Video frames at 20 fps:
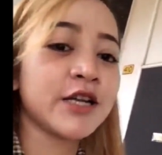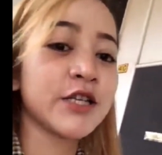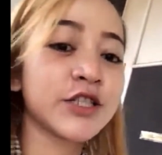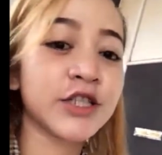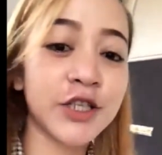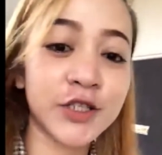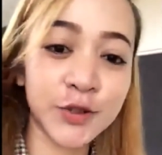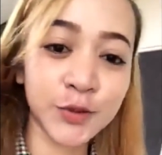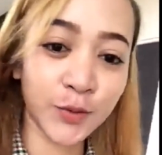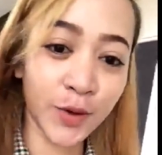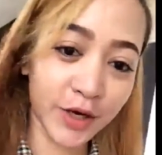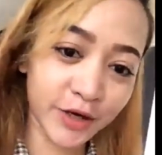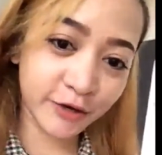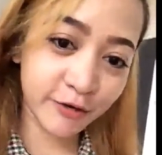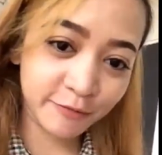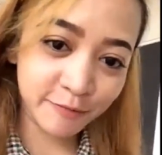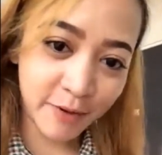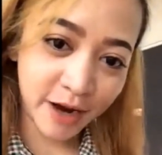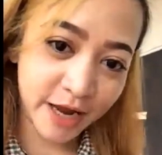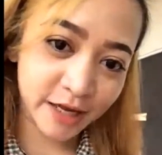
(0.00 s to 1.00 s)
She's one
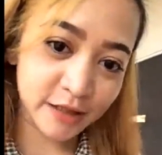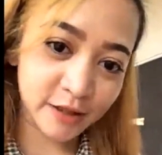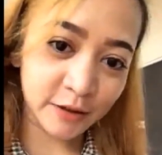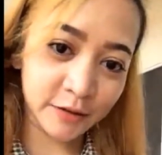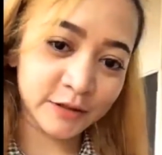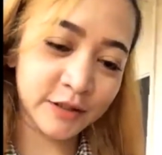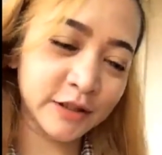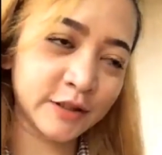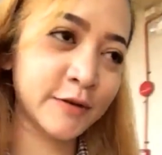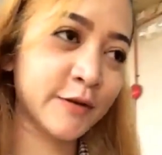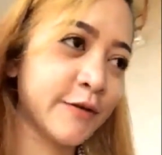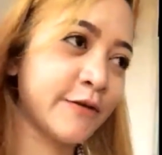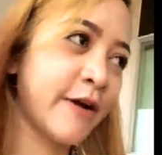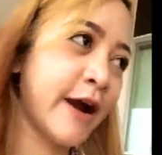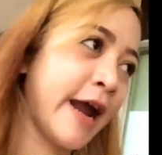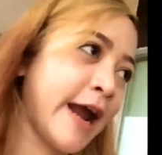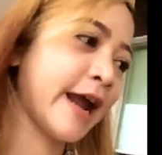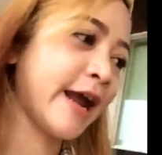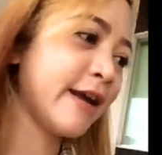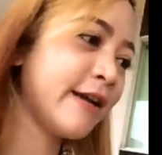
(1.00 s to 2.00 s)
of my closest
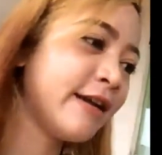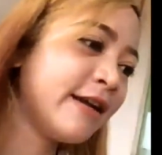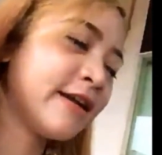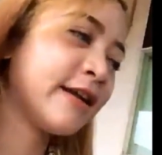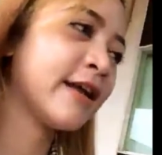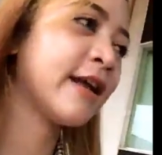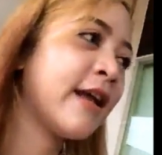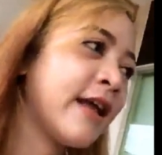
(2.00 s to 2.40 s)
friends.